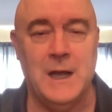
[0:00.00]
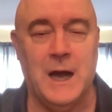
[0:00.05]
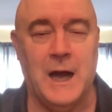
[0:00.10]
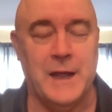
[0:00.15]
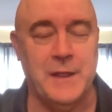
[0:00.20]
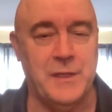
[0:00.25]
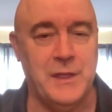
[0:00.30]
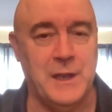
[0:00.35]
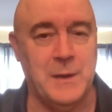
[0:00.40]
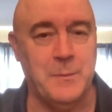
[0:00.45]

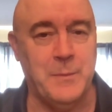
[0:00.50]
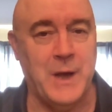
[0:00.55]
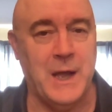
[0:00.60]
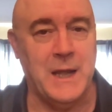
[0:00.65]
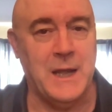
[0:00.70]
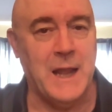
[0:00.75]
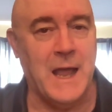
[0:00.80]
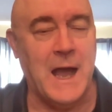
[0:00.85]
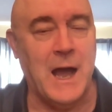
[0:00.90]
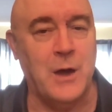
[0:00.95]
I think
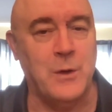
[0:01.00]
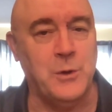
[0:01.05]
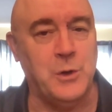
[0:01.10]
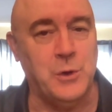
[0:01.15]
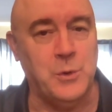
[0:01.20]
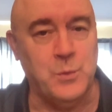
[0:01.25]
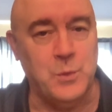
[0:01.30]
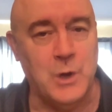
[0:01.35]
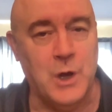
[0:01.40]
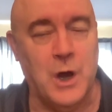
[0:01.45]
by now
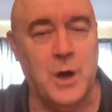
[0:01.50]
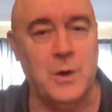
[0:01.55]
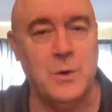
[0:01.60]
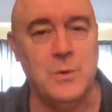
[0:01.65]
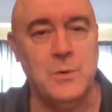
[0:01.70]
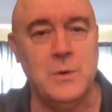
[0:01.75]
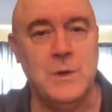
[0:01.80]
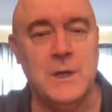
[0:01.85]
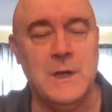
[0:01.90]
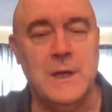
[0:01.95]
you
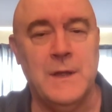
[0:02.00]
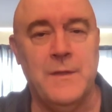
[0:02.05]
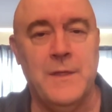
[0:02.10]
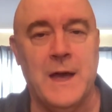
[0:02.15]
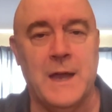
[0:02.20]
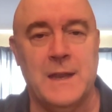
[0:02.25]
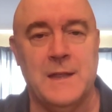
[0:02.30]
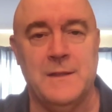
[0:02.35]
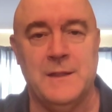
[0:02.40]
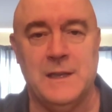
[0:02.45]
know
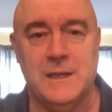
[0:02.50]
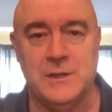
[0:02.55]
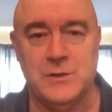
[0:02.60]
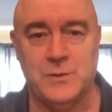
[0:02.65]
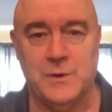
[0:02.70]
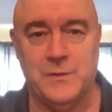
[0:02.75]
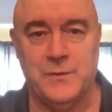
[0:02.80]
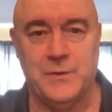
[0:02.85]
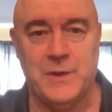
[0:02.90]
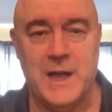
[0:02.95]
that in
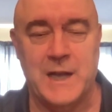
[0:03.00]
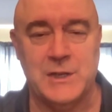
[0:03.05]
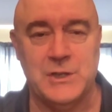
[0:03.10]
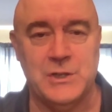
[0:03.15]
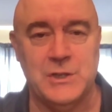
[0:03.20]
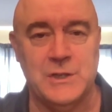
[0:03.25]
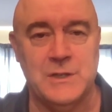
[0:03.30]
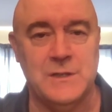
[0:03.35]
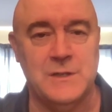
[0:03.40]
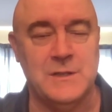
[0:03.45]
these
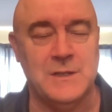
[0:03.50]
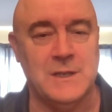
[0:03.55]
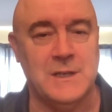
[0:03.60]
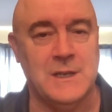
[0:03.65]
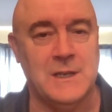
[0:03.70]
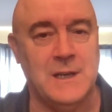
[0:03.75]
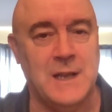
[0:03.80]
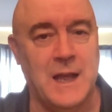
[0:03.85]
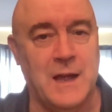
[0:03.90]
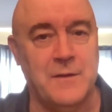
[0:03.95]
reflections and
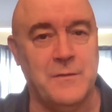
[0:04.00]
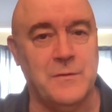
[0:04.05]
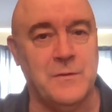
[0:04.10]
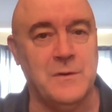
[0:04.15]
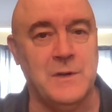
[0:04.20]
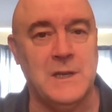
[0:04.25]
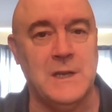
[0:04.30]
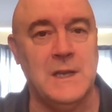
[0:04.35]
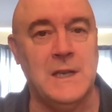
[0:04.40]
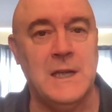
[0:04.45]
in
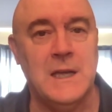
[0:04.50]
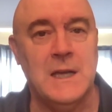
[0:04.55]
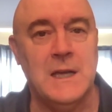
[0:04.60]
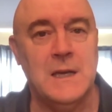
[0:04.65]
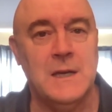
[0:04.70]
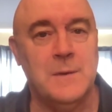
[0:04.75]
every